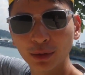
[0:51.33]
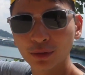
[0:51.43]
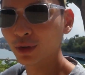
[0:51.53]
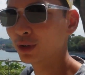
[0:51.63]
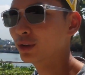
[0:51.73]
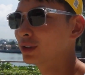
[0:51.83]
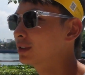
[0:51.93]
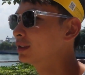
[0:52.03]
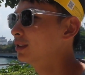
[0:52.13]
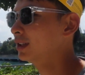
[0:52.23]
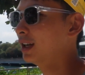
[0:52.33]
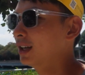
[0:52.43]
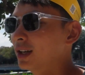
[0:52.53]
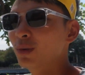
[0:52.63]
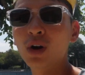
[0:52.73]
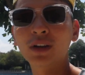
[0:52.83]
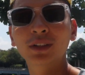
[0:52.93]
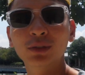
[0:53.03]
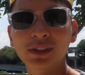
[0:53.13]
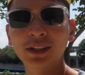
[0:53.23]
before uh,
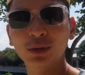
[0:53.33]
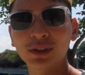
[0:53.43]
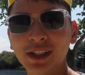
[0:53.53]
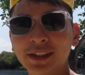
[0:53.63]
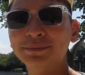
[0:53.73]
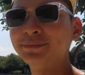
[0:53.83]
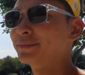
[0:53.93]
walking into Sentosa.